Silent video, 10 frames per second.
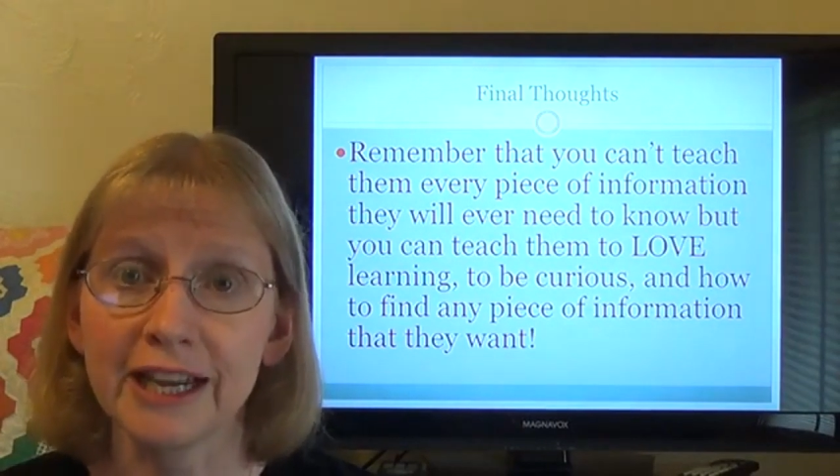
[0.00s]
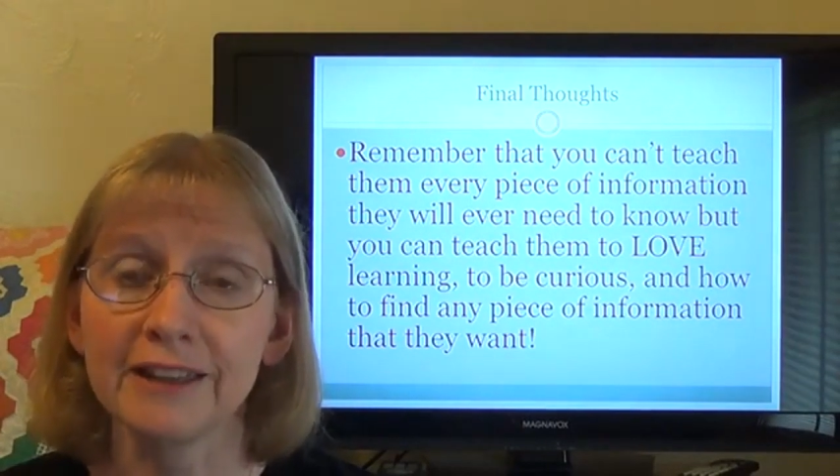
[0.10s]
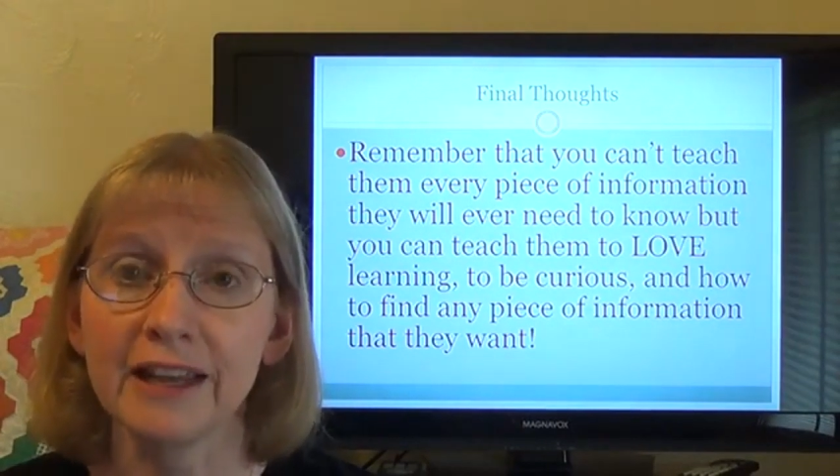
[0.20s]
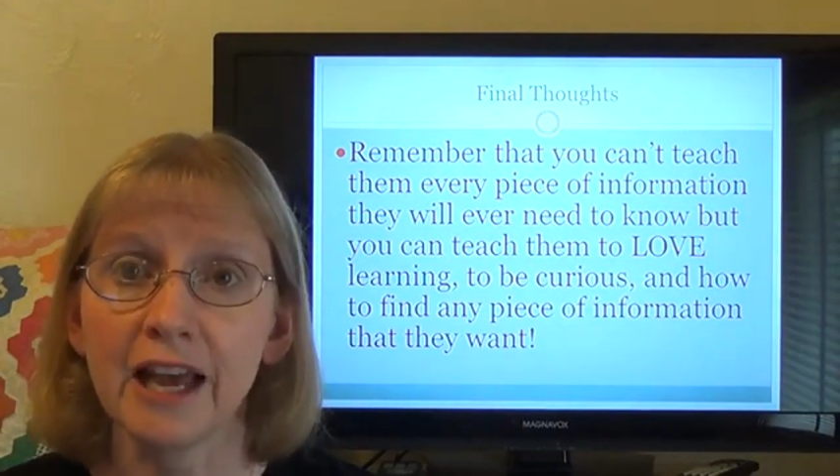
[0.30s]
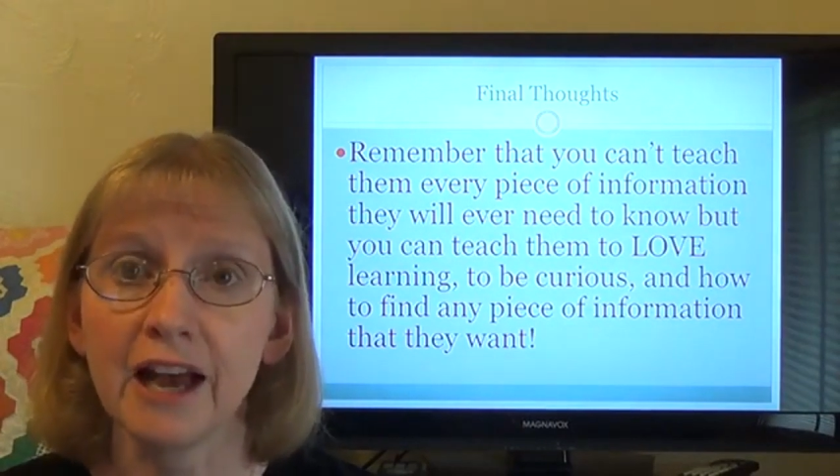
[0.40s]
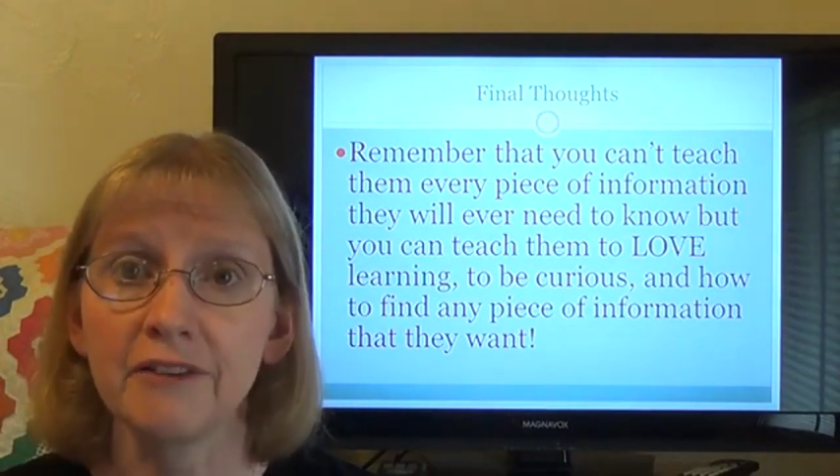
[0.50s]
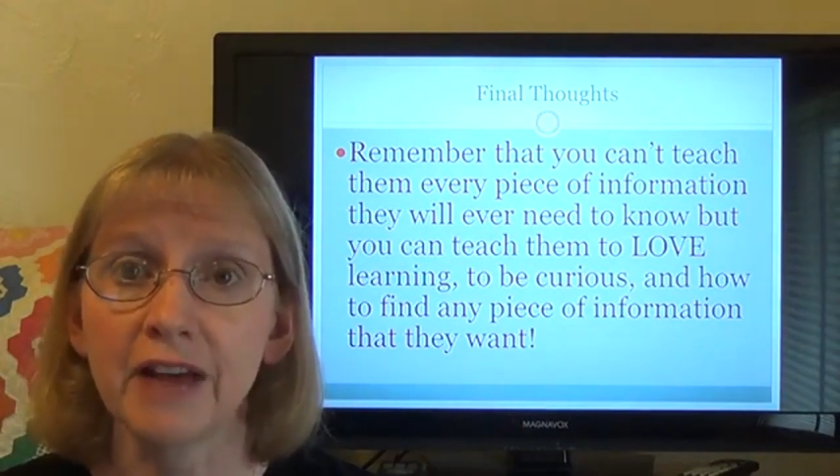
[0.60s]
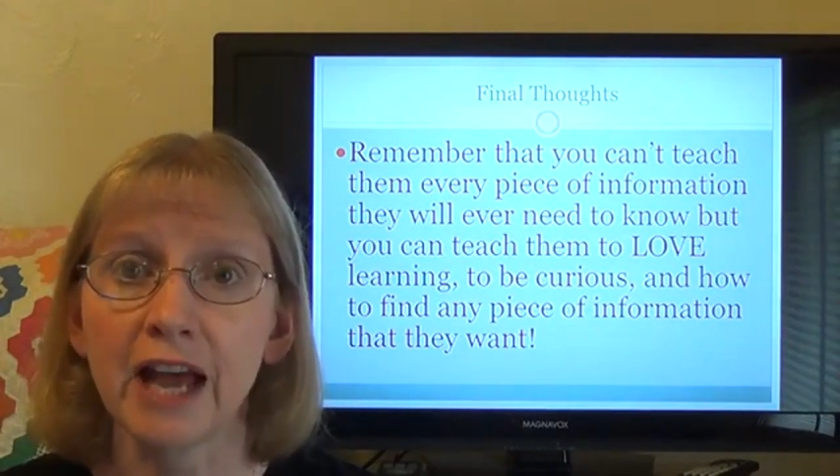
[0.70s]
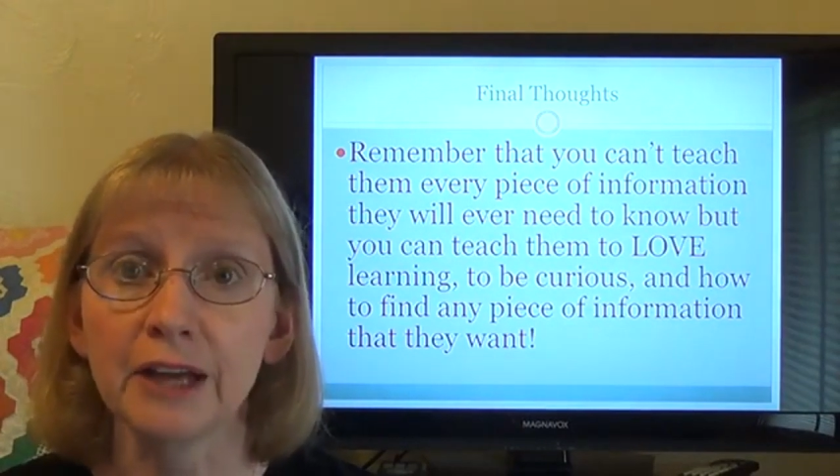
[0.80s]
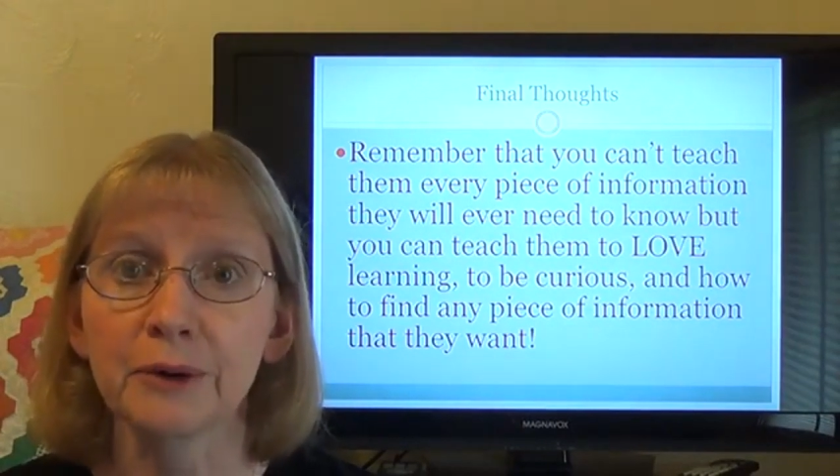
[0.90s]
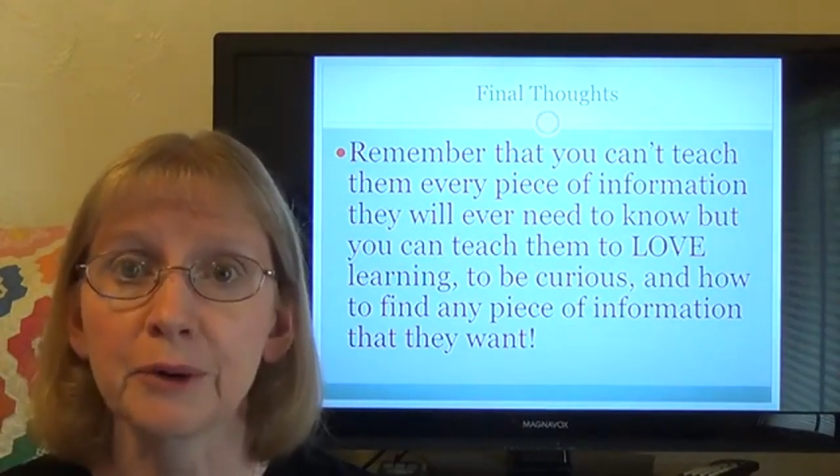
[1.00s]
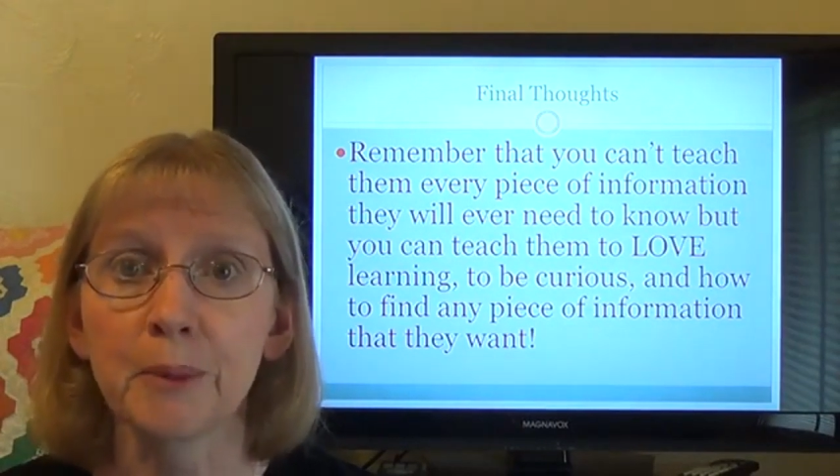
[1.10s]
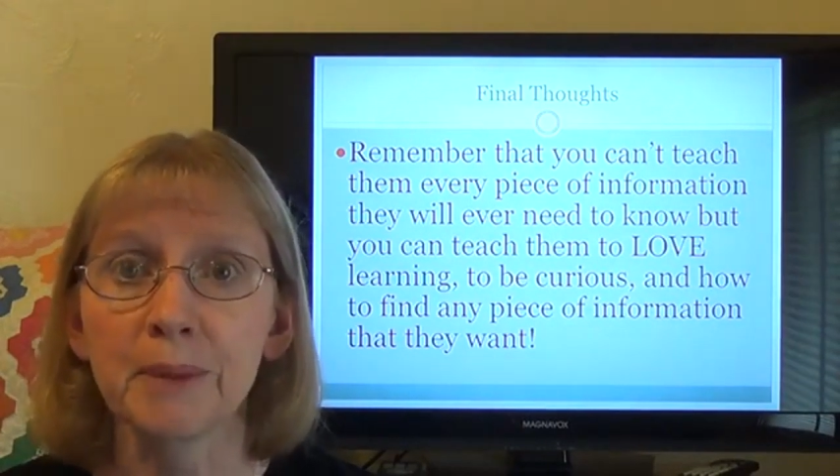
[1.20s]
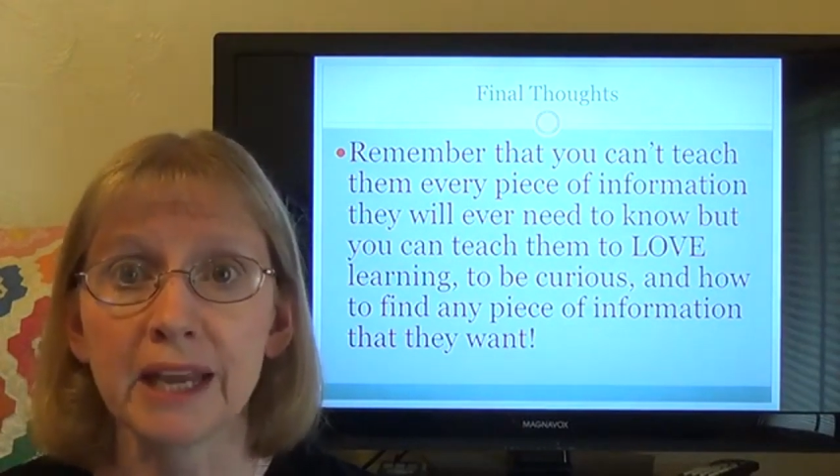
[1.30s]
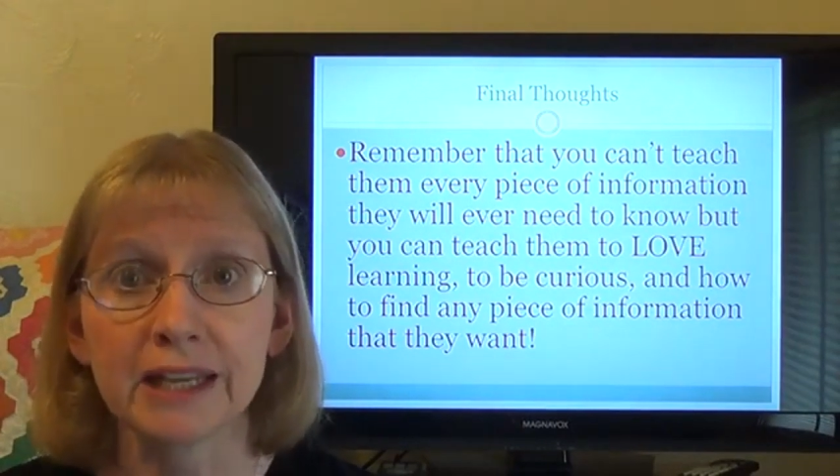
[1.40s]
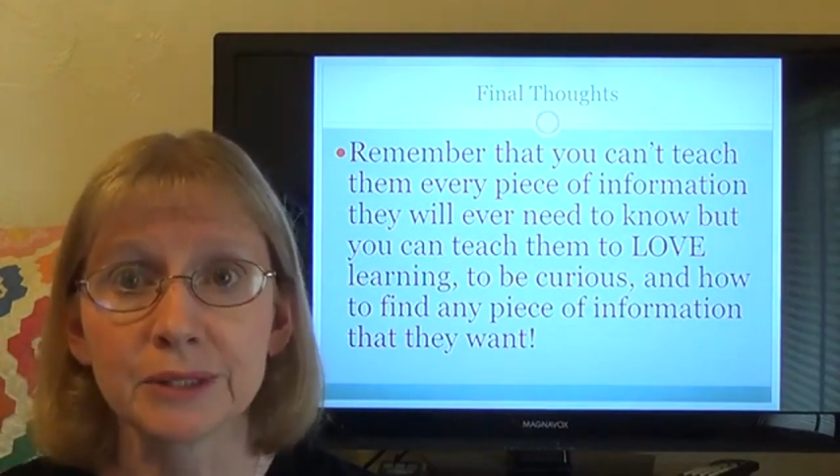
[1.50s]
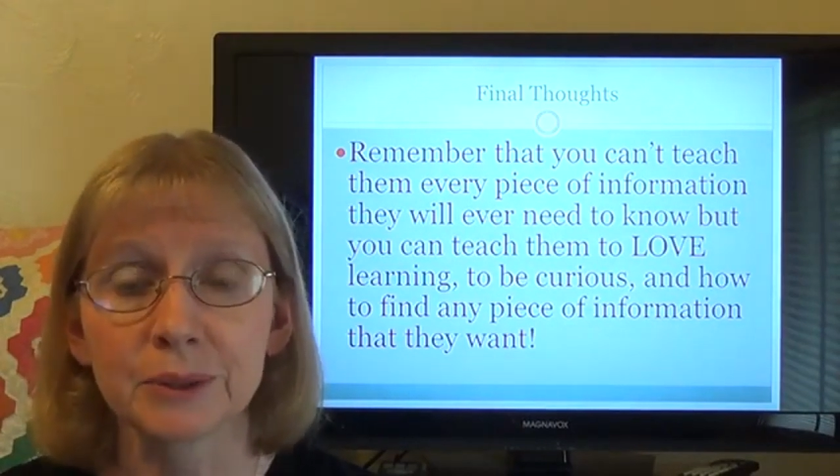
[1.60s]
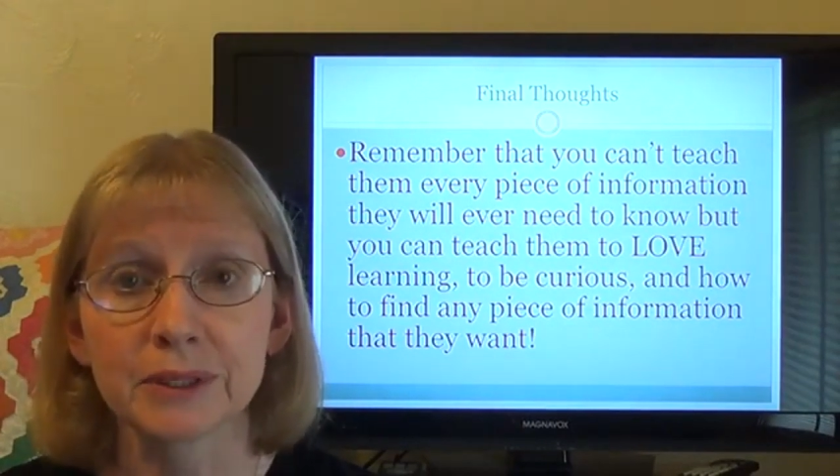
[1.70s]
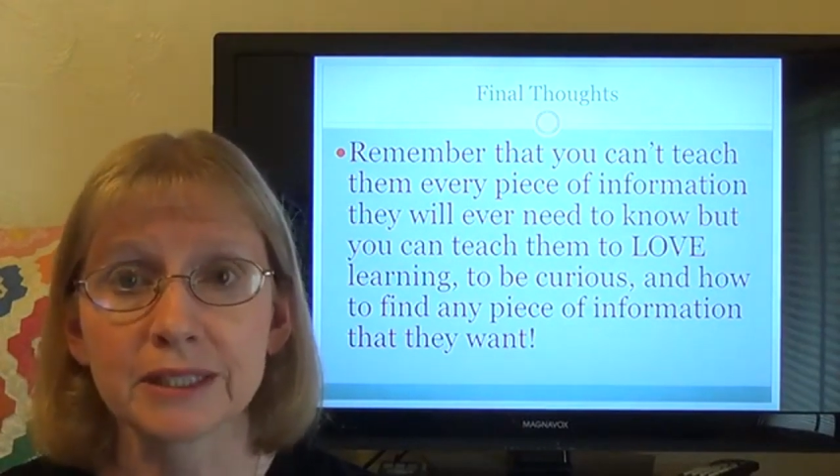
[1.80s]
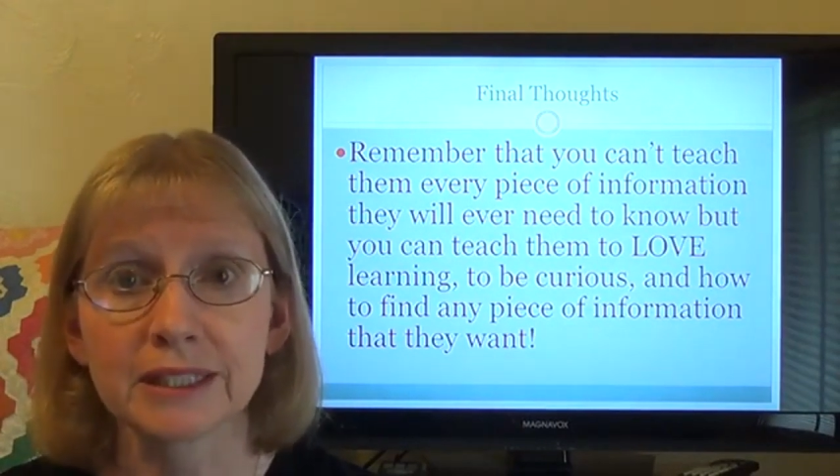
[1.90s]
and they have at your own pace
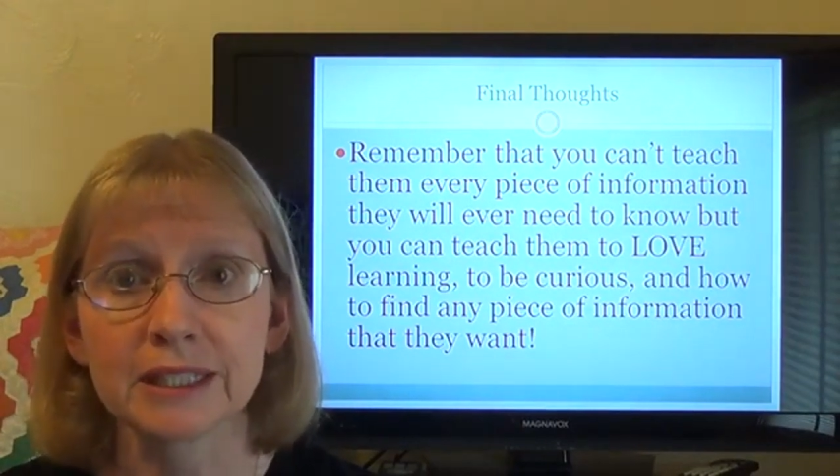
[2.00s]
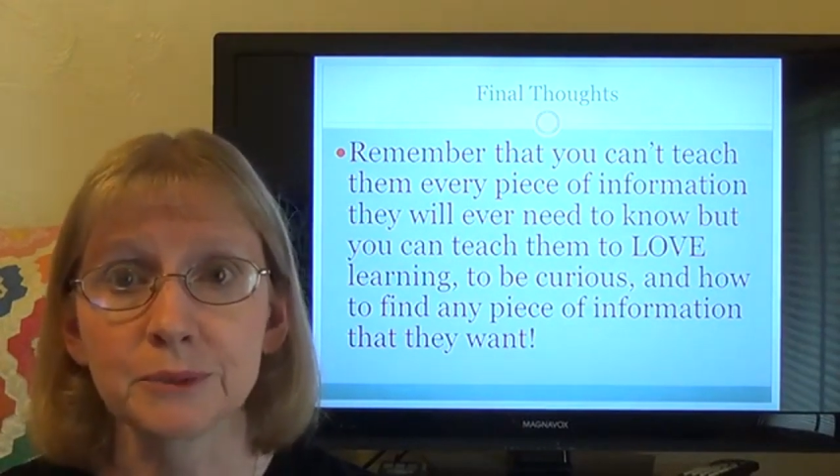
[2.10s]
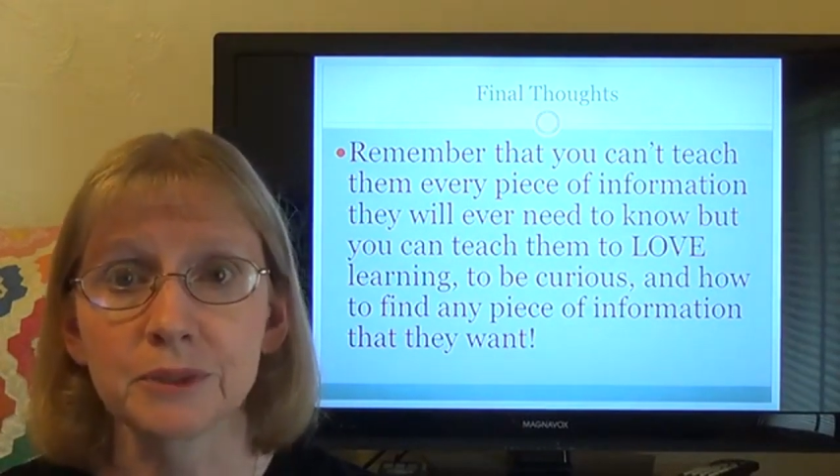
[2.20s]
courses,